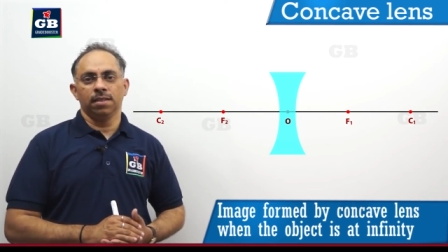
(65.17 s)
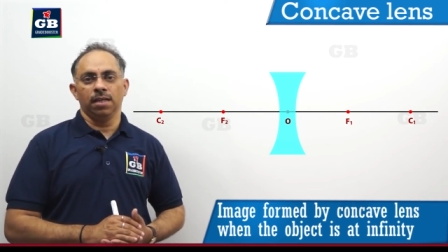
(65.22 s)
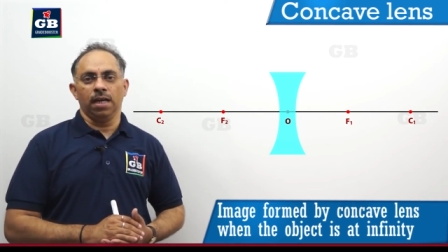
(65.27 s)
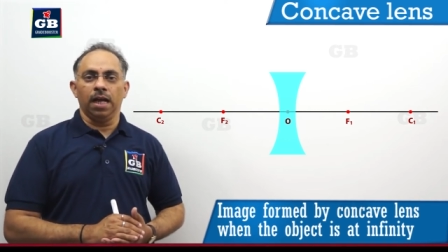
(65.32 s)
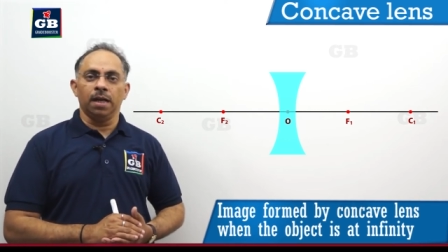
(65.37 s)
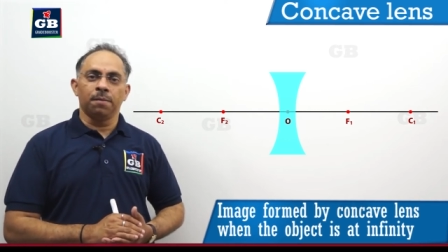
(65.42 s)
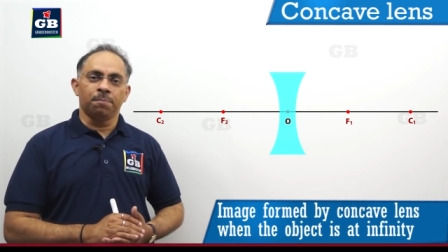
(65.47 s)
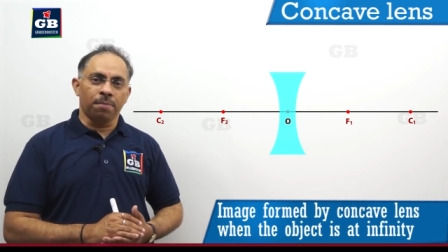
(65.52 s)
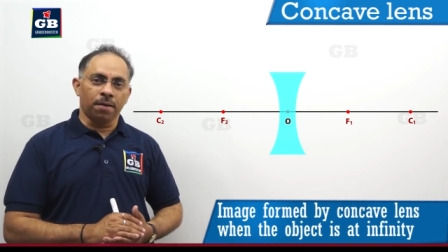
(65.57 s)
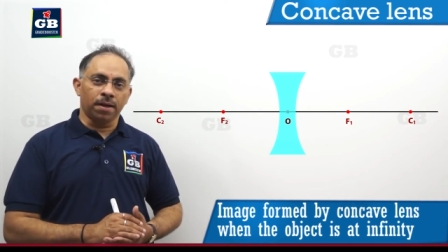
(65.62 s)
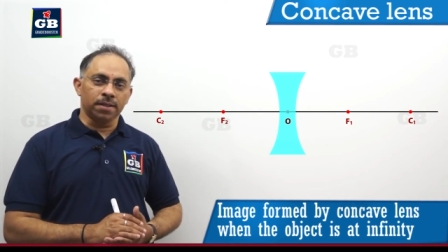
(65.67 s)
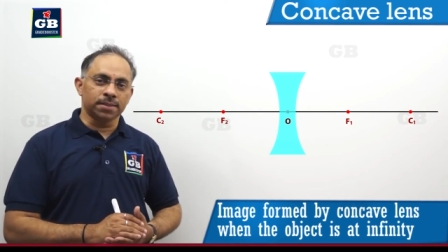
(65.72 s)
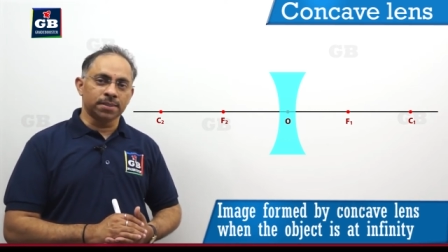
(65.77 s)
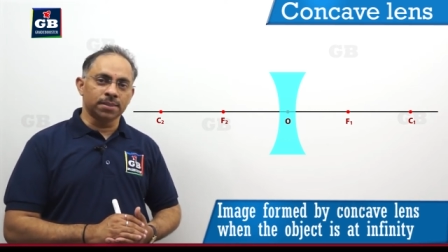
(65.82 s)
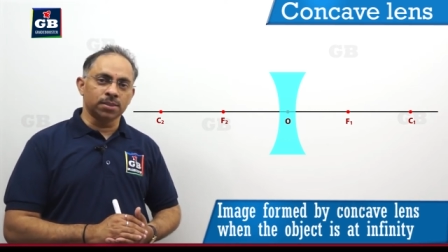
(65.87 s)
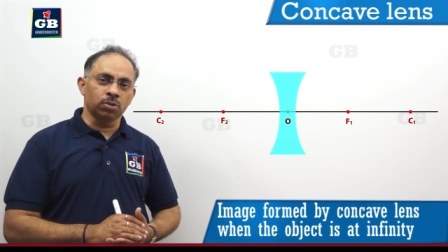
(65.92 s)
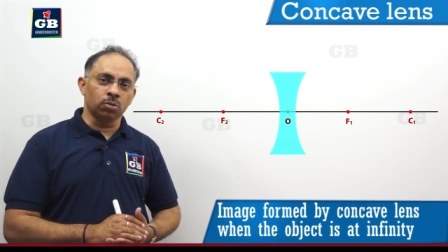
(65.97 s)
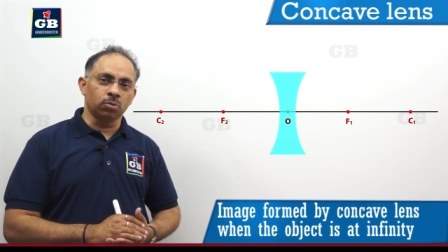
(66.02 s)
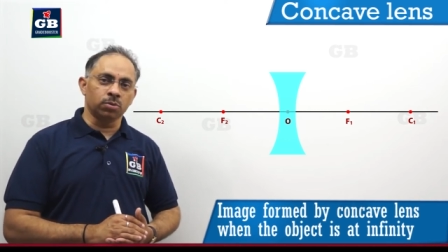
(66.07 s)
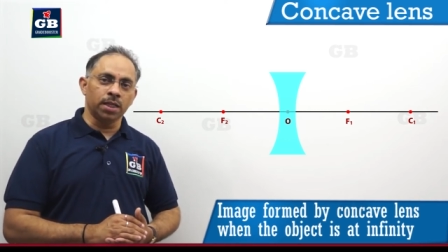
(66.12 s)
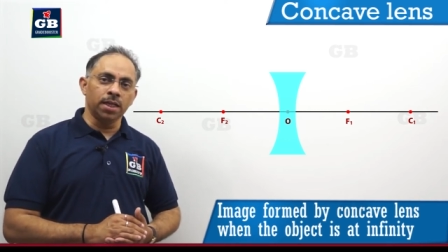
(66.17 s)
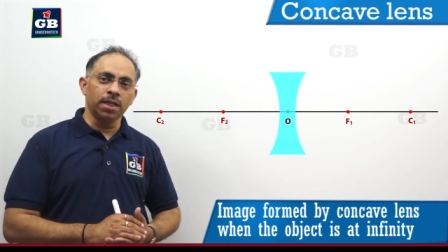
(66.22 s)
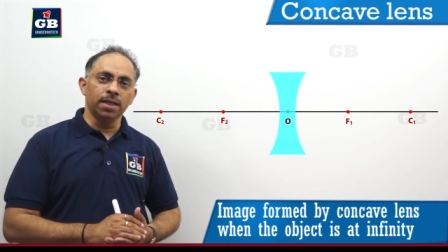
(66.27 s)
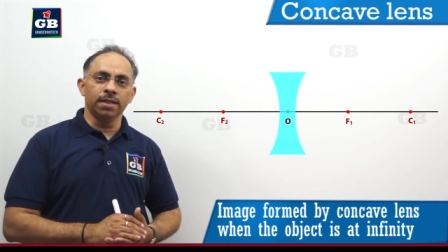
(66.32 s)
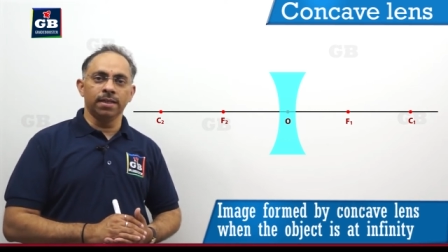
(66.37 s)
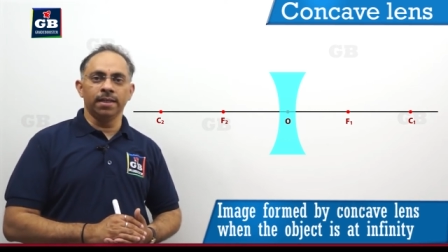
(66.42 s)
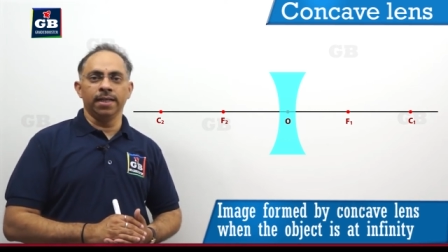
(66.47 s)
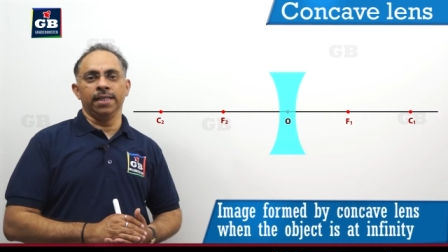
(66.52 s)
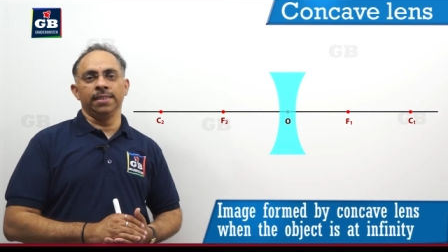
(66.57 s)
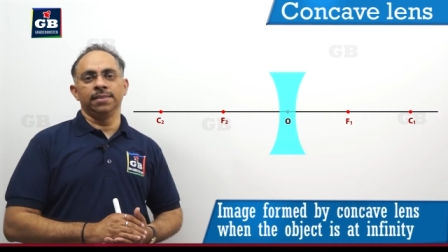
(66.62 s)
and passing through
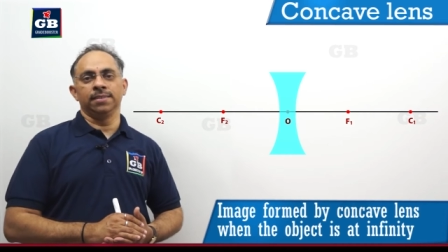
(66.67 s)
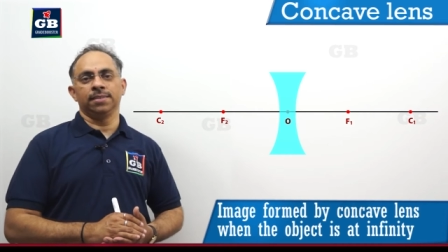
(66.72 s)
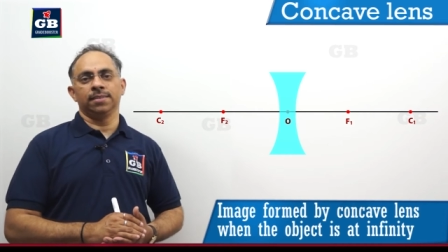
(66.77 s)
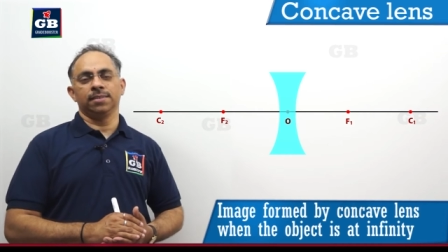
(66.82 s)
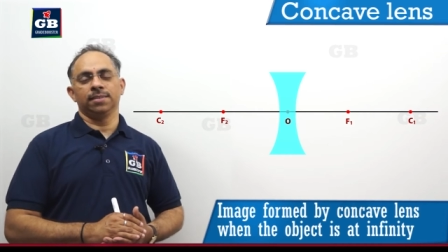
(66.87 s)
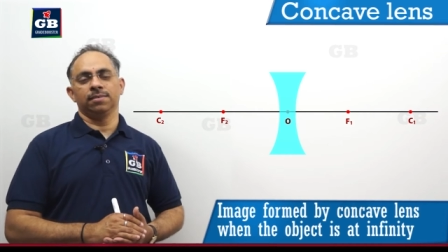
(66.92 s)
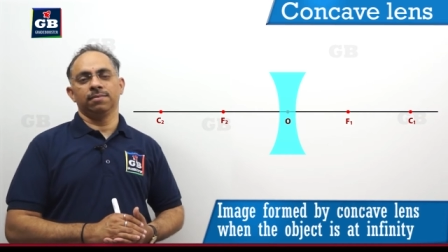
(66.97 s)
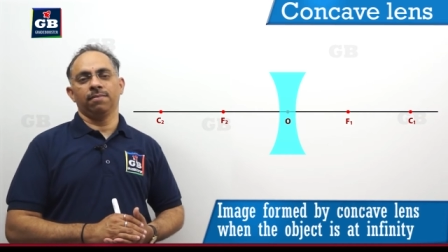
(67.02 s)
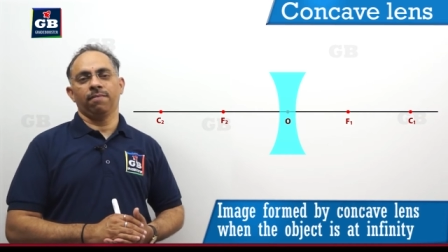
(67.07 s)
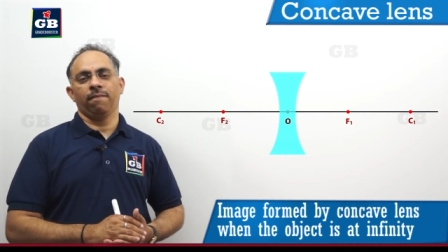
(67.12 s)
the lens.